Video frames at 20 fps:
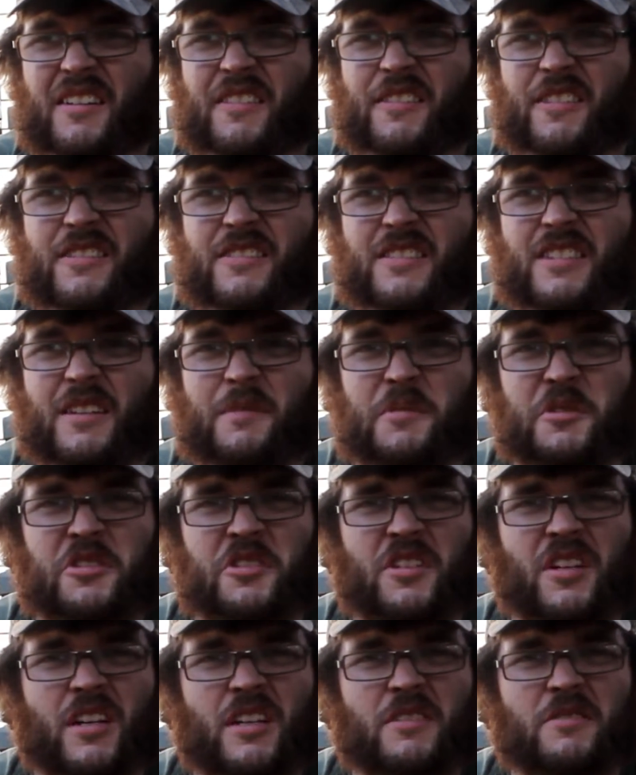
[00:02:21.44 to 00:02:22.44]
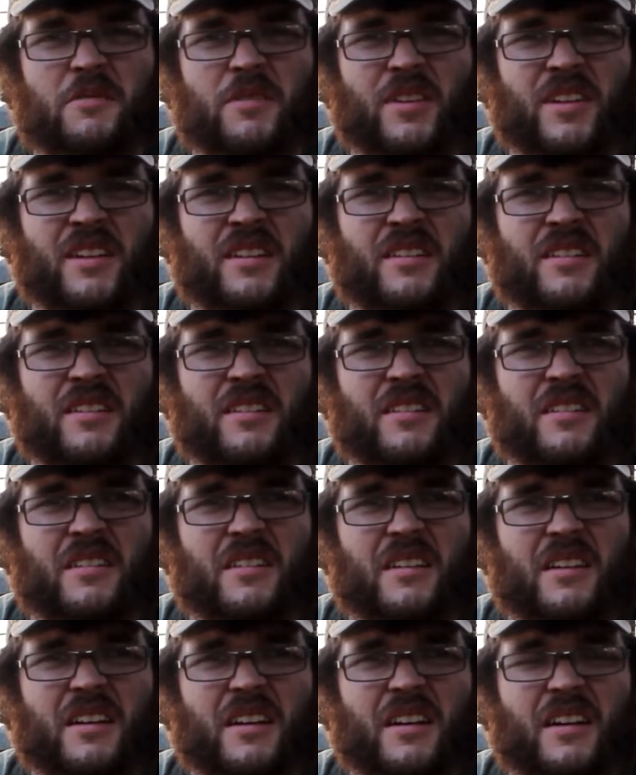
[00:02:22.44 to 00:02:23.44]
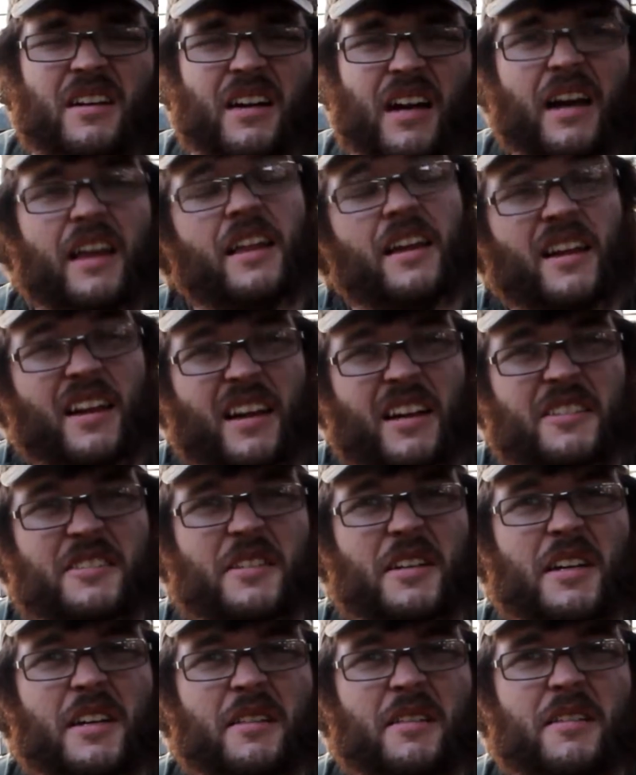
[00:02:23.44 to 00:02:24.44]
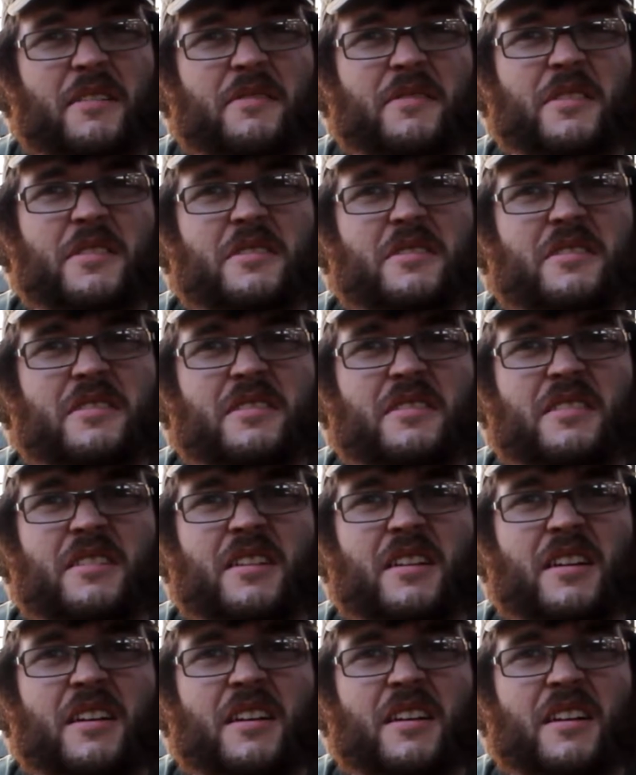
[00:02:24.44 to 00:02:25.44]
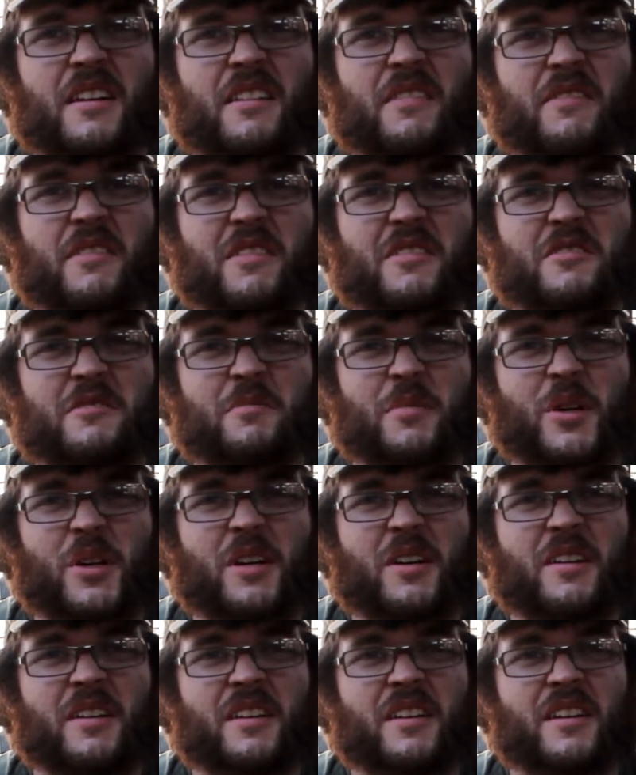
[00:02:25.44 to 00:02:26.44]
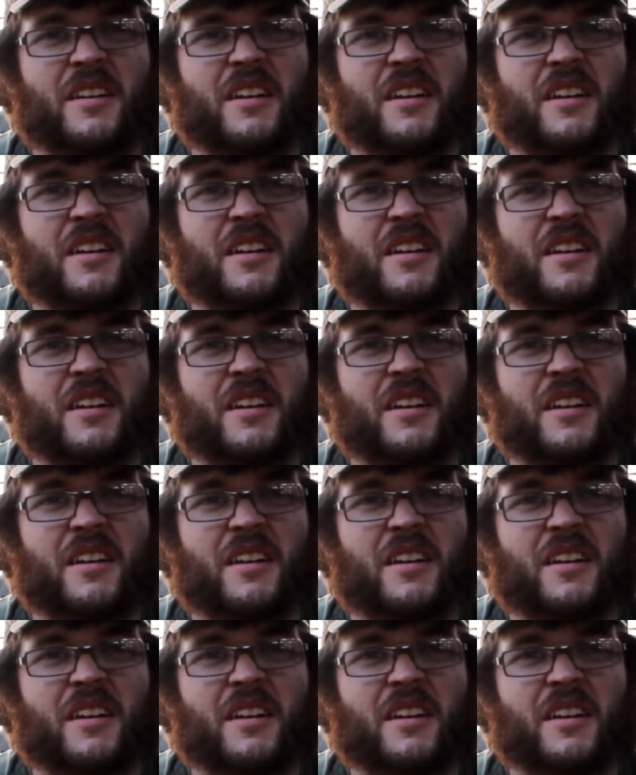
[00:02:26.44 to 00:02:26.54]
First couple shots with it, I think I actually hit the first bird.